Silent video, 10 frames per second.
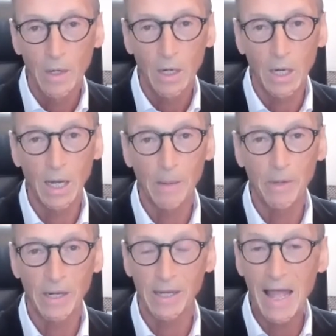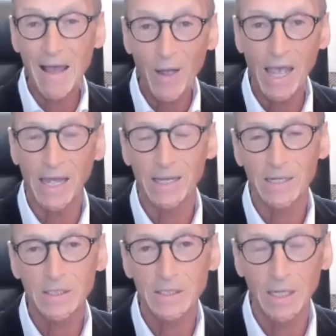But in our
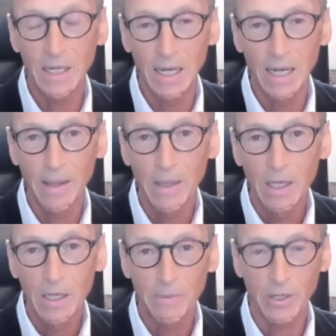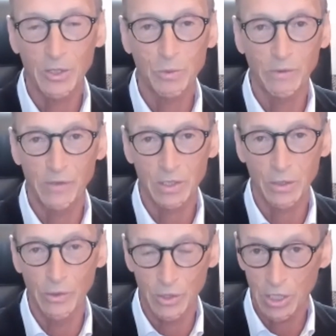hands, because we've just
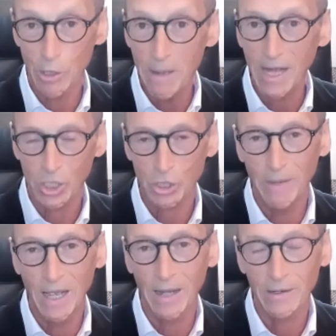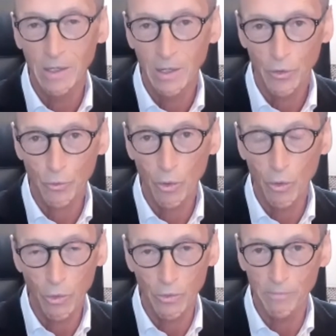learned so much about the
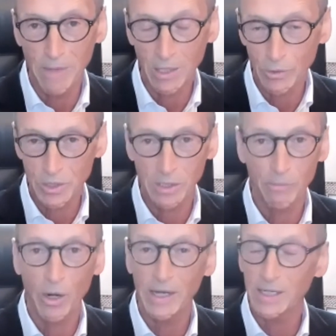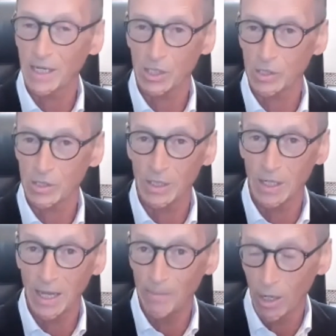role of metals in the brain, such as
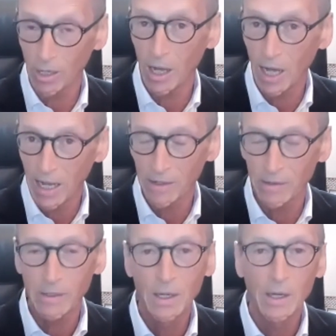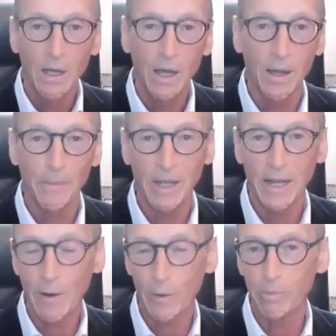labile iron, and
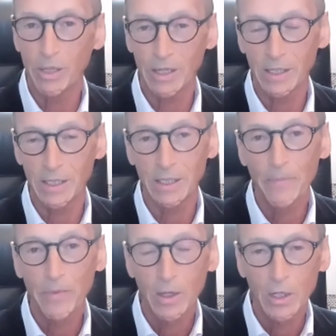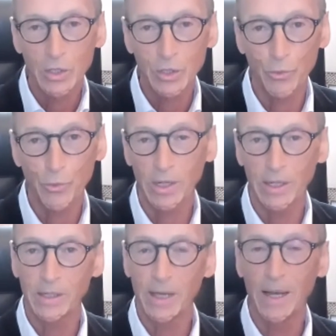our ability to
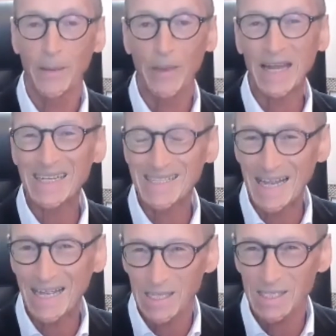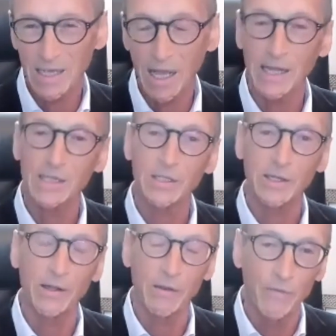really understand the science, to
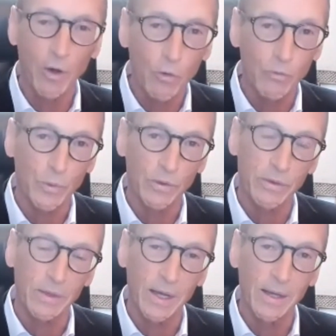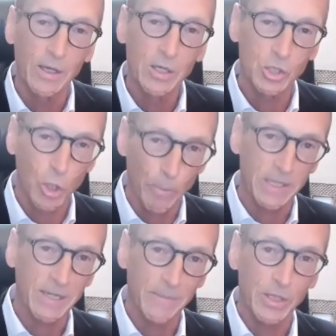get involved with stopping
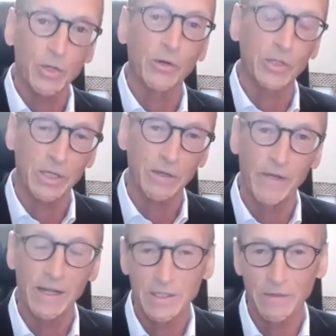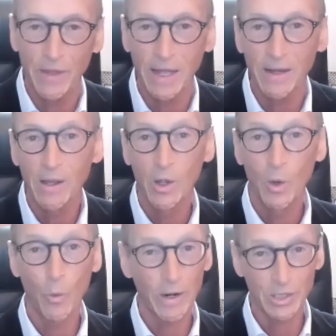some of the toxic events of that,
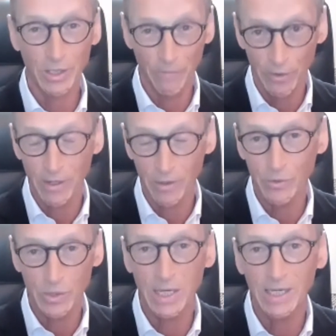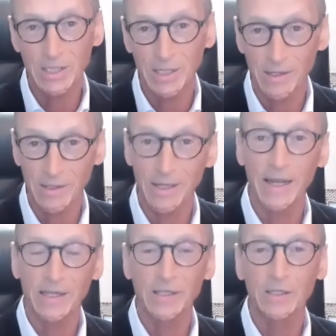we're actually very enthusiastic that the
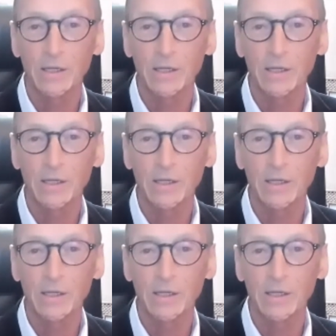next